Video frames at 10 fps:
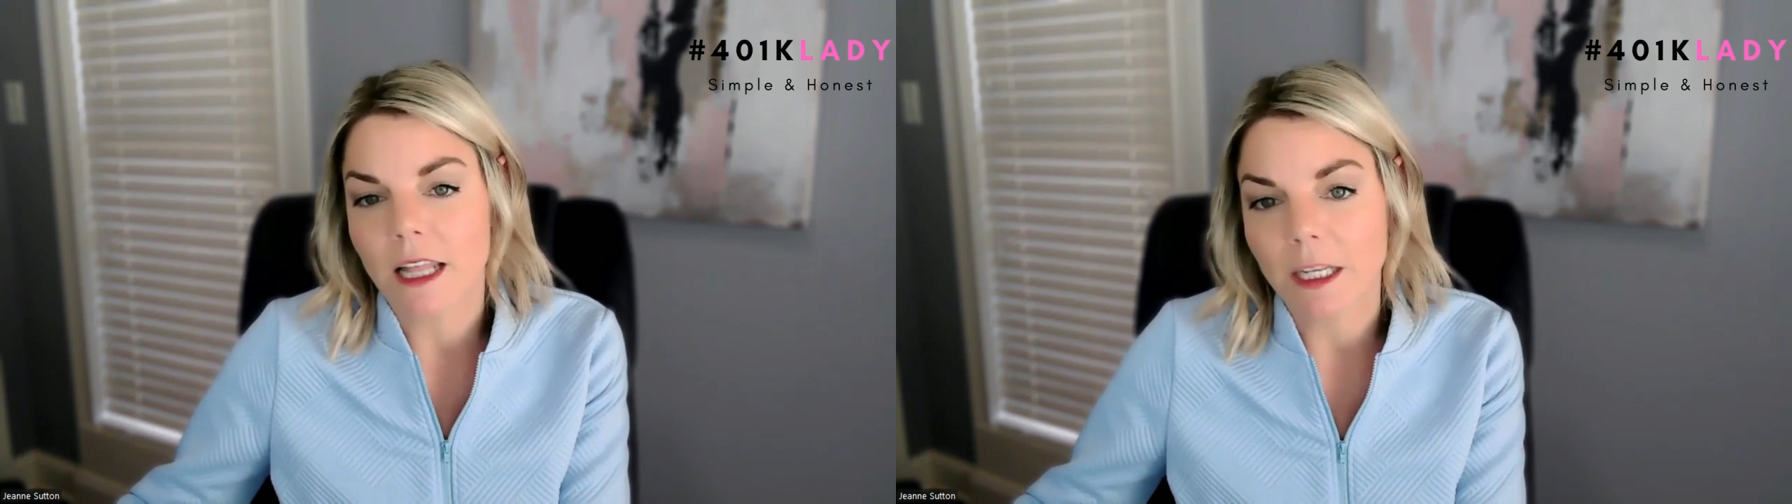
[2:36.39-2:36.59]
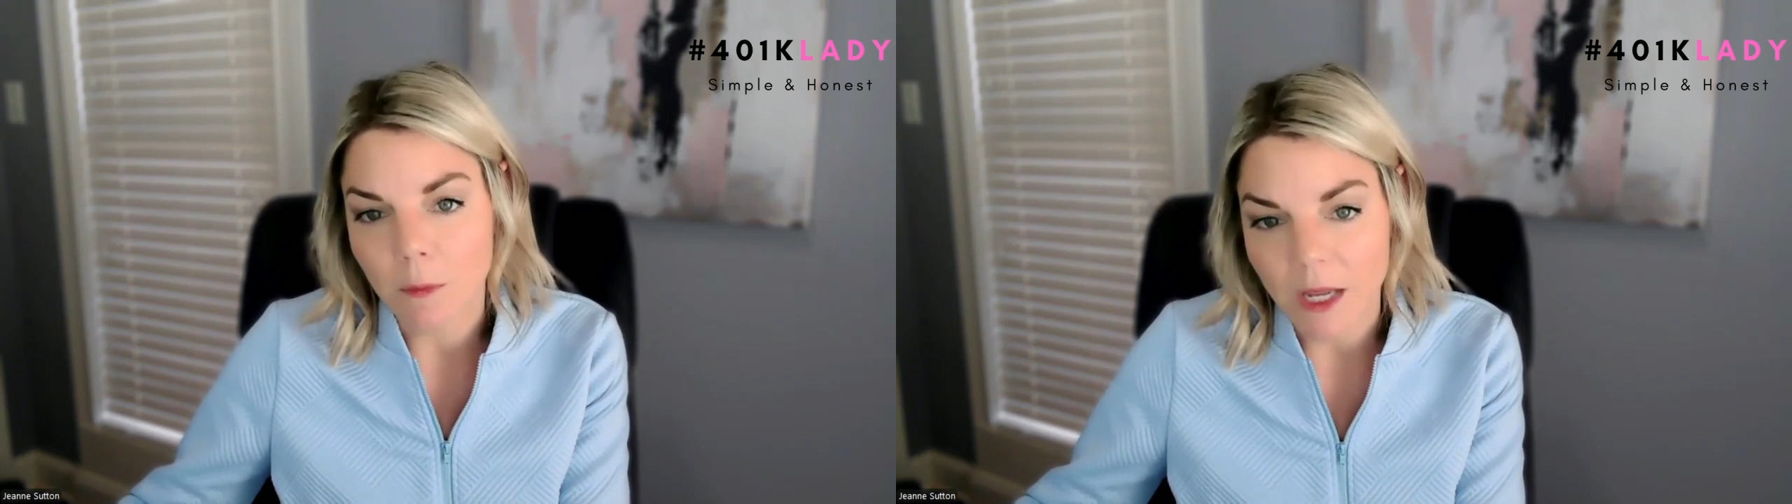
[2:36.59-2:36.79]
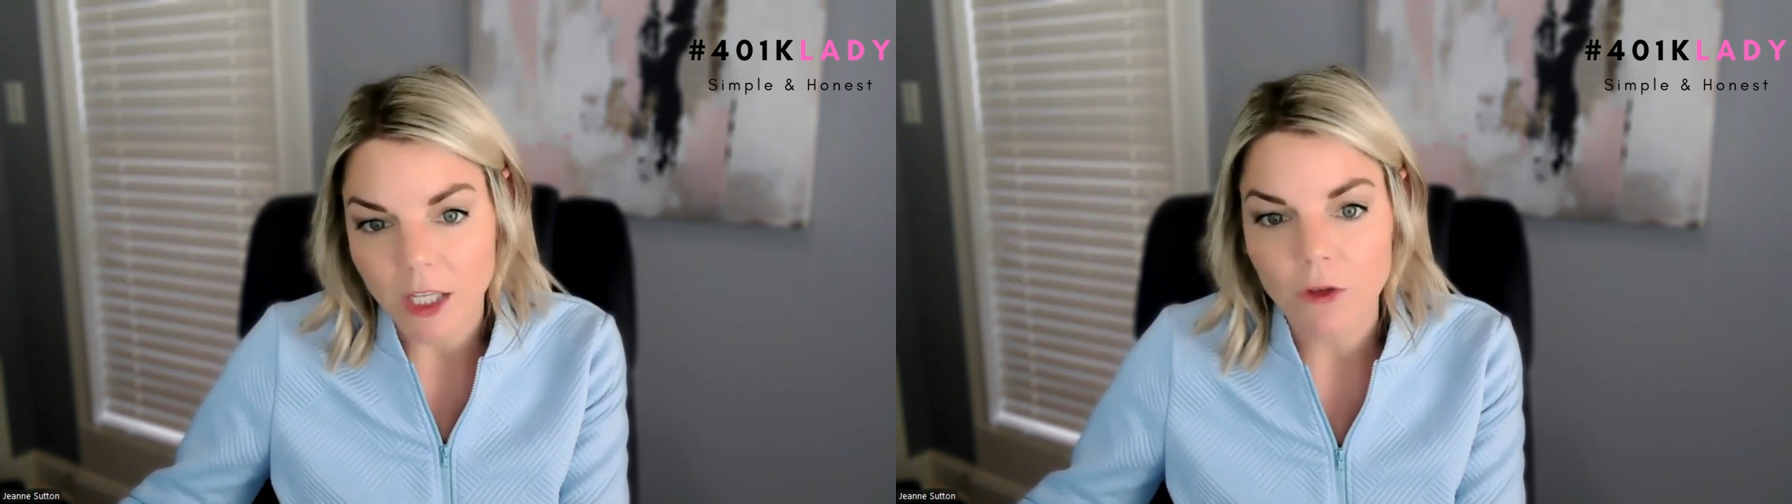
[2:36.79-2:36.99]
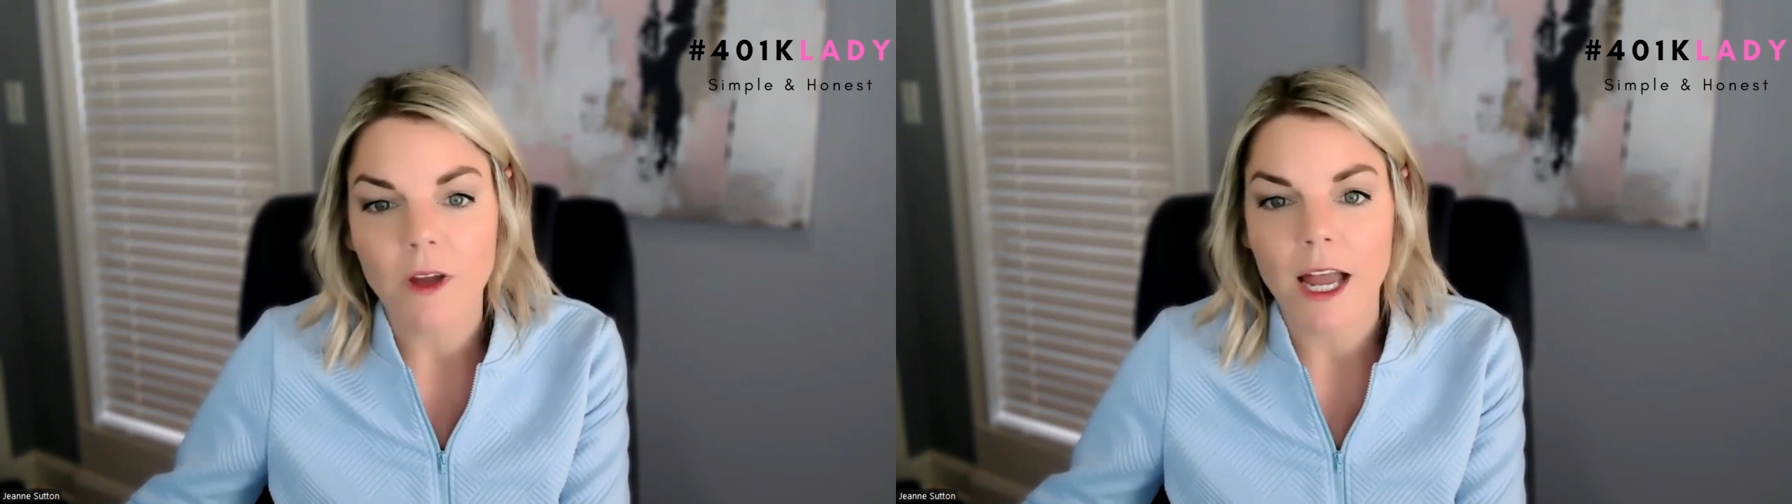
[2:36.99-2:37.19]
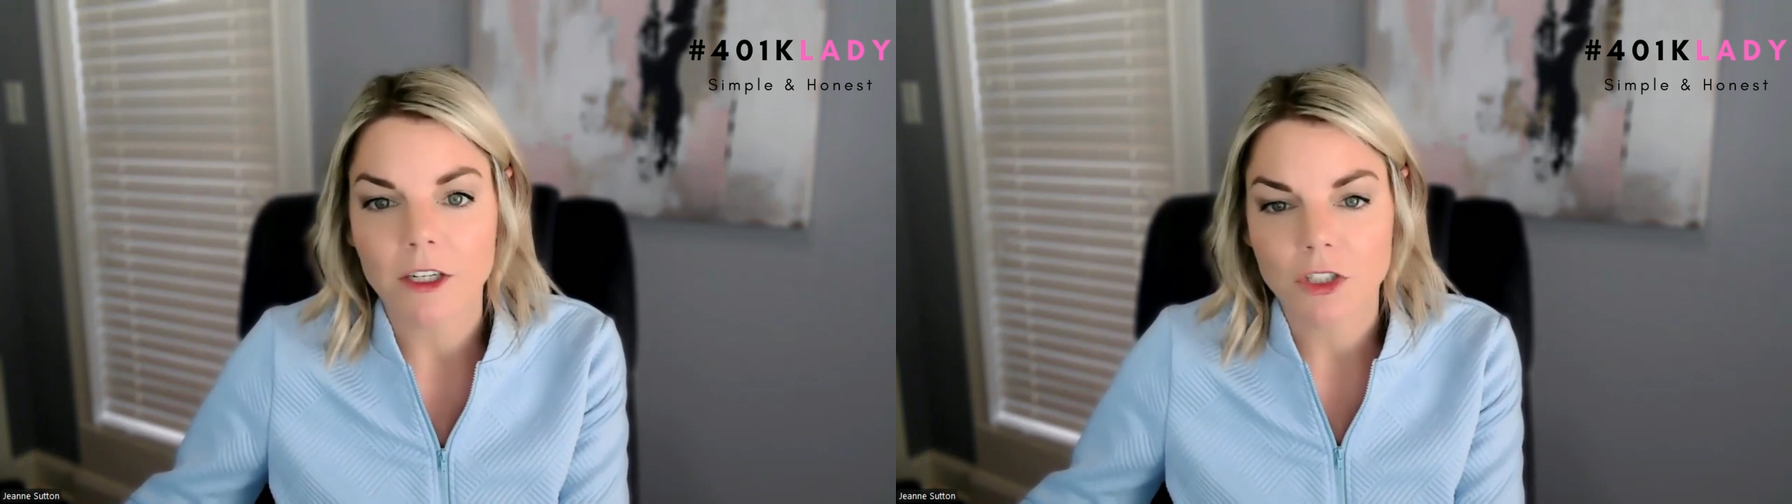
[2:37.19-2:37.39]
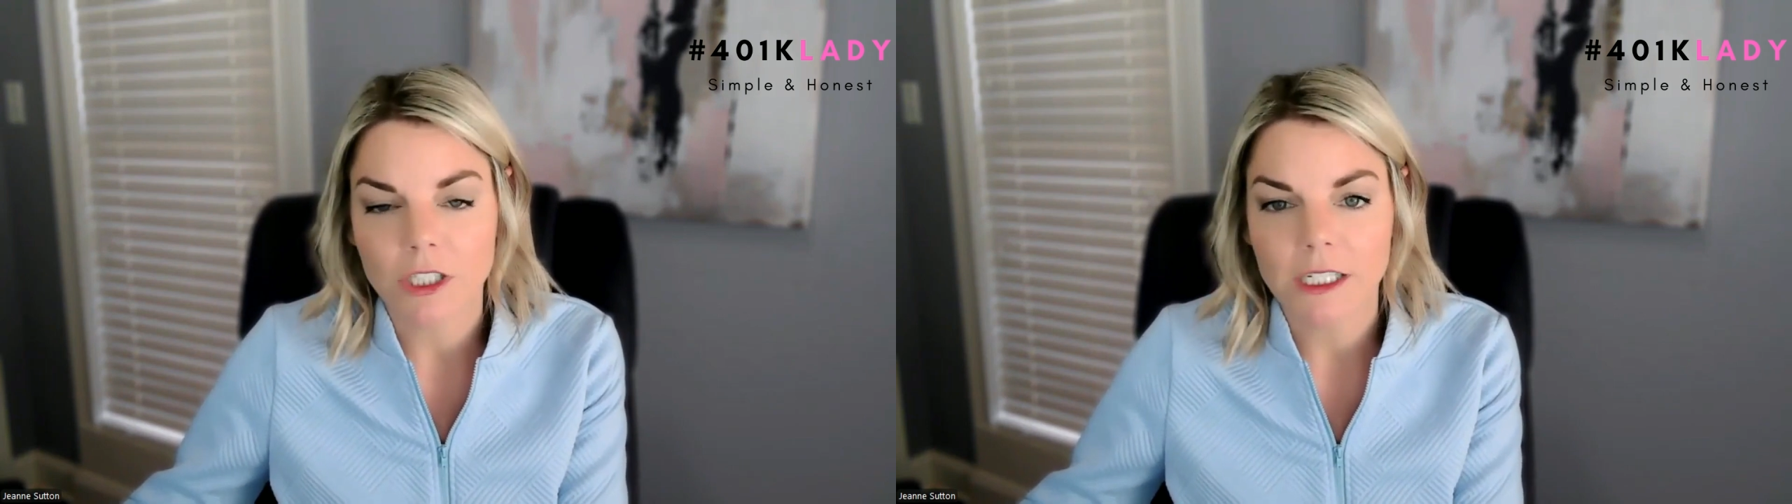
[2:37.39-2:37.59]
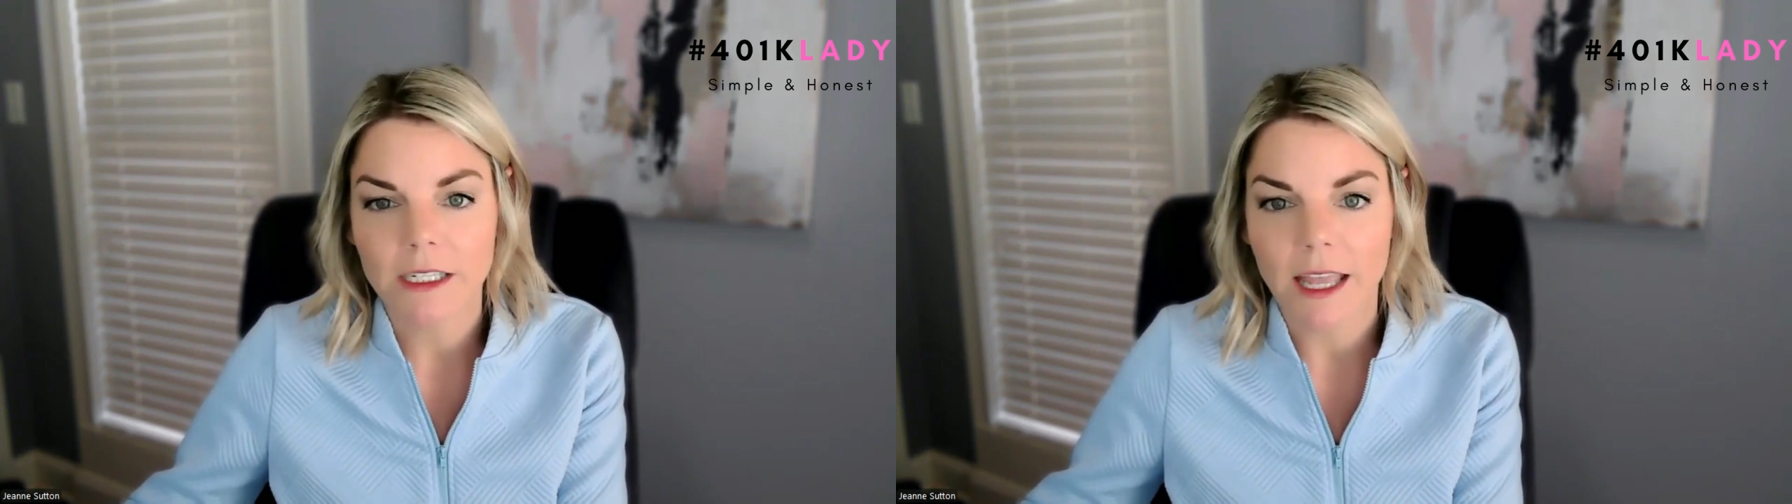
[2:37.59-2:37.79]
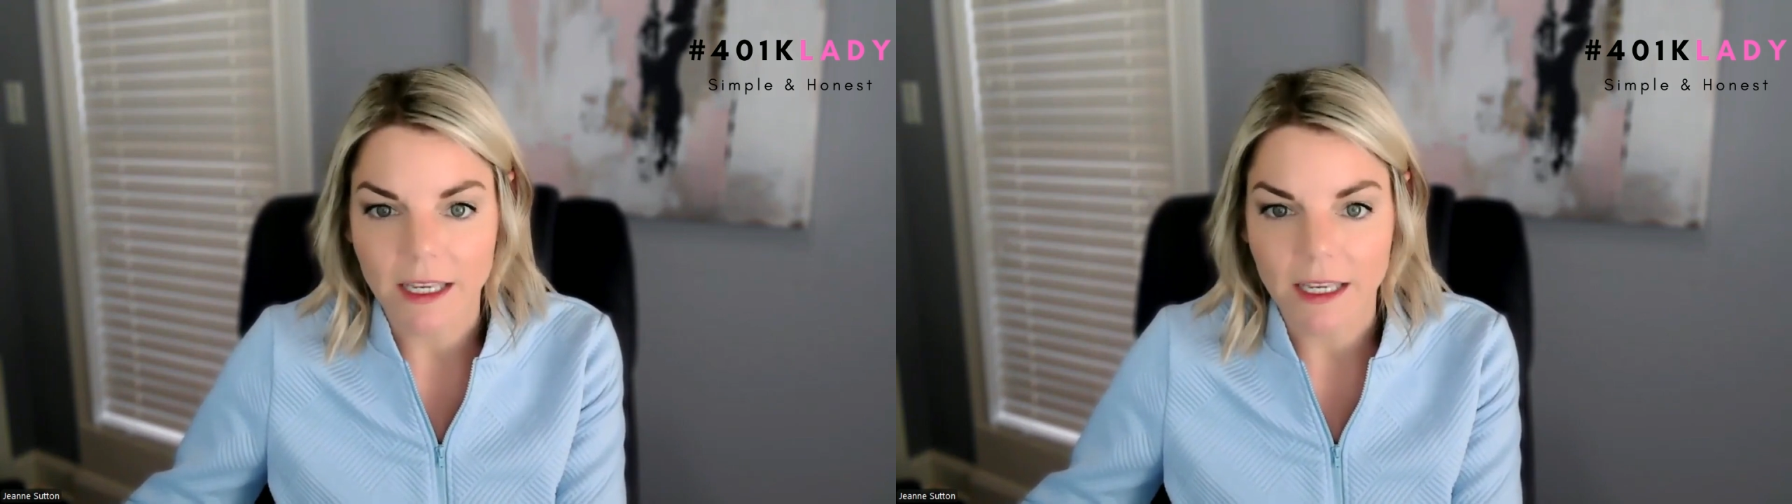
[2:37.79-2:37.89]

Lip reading: like manufacturing